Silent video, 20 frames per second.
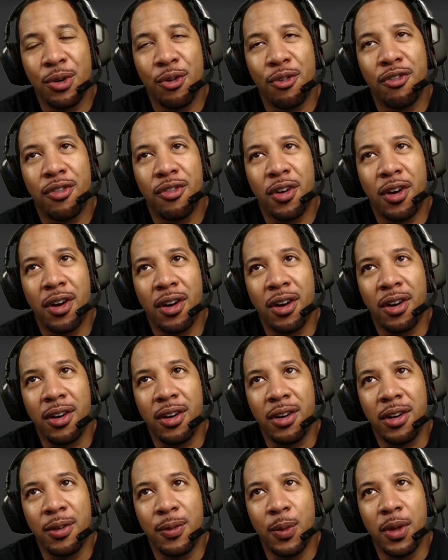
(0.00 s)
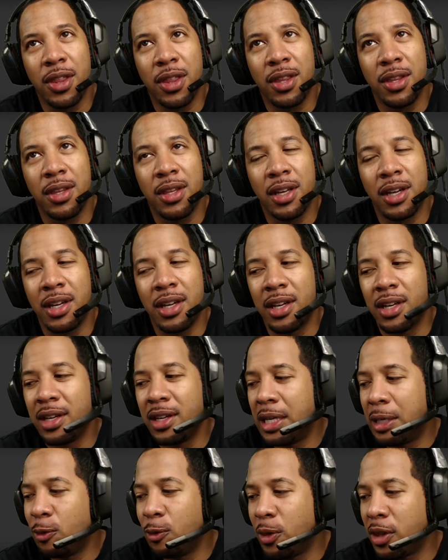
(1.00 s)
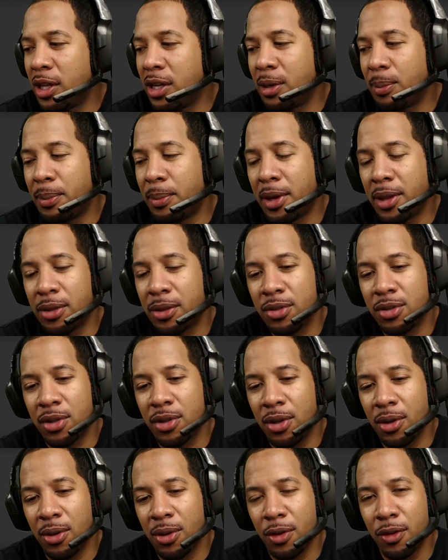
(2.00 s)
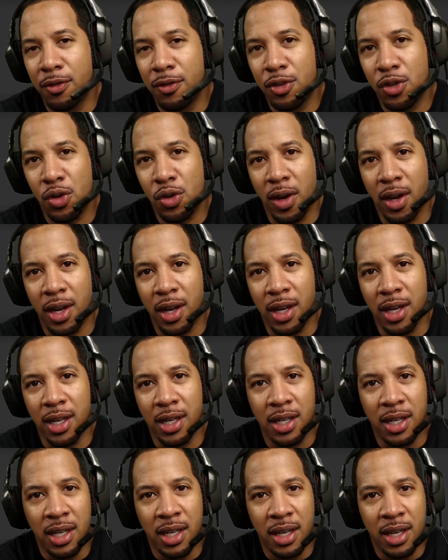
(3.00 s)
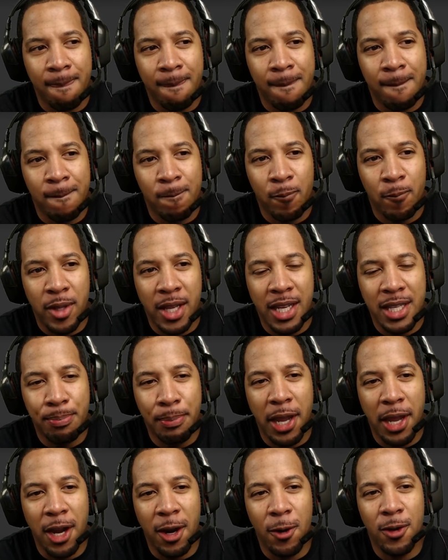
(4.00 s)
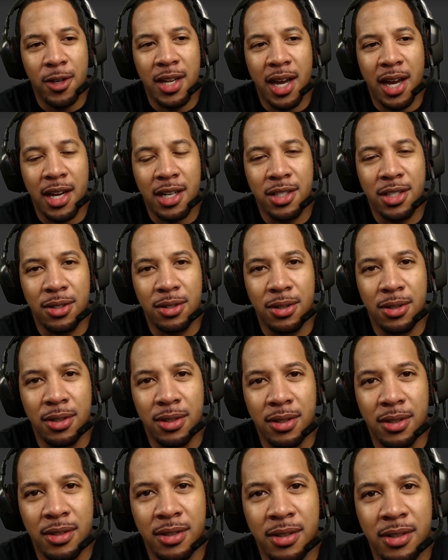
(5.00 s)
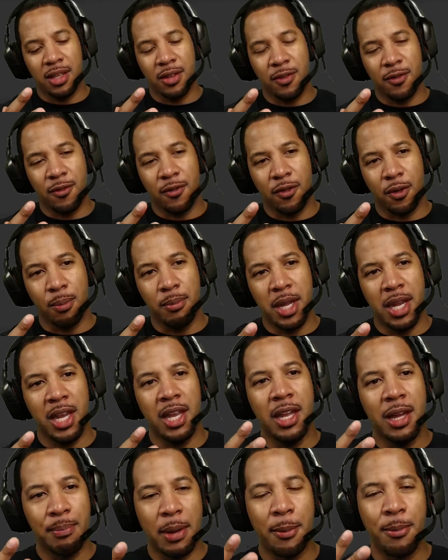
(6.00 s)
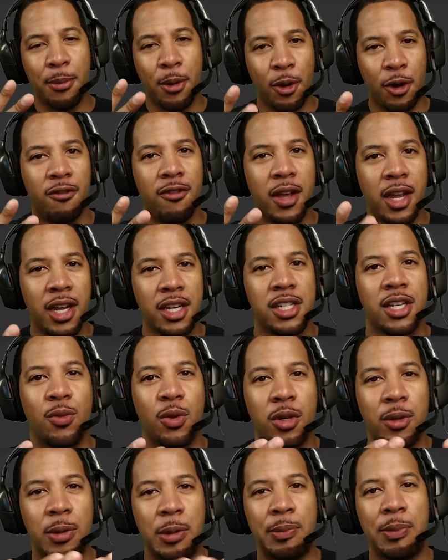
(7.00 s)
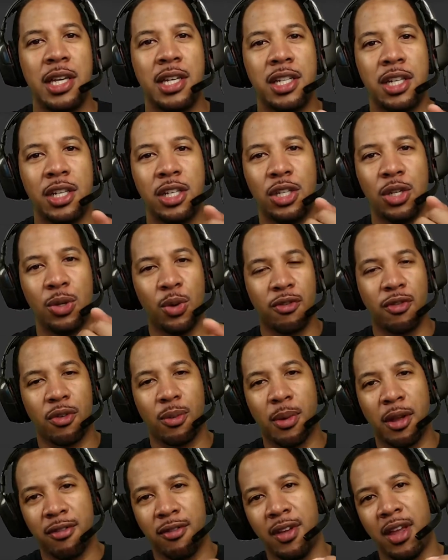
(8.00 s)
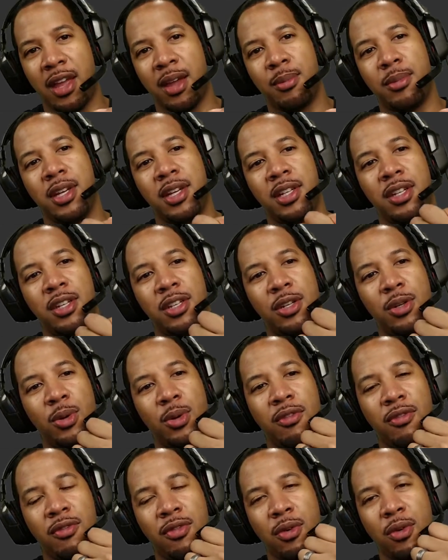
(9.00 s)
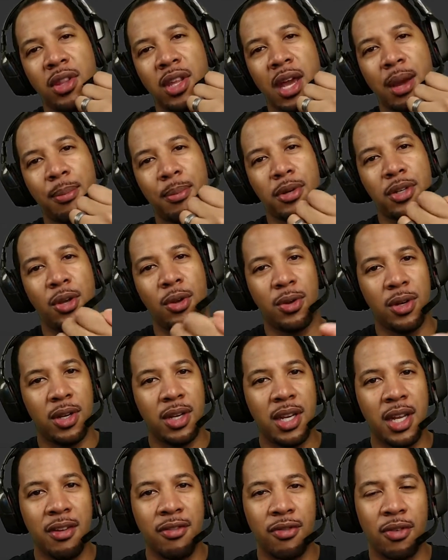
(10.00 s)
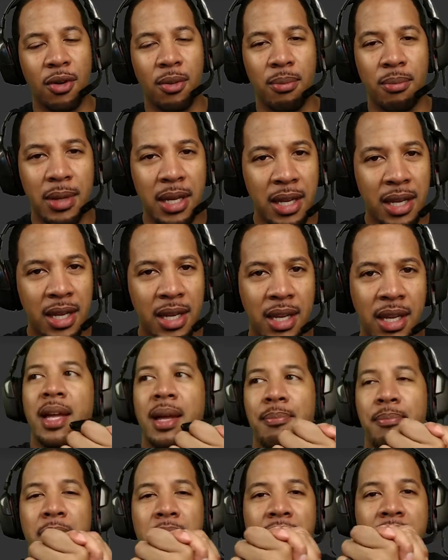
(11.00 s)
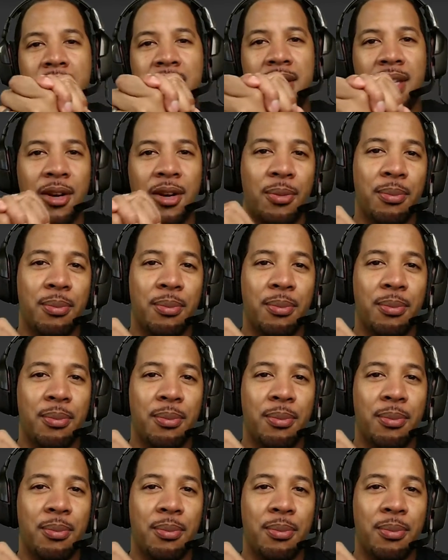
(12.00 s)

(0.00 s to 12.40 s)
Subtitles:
far, within a month or so of trying it, it's paradoxical. For me, my motivation would be to do it for my family, to do it for the opportunity, for me being a stay-at-home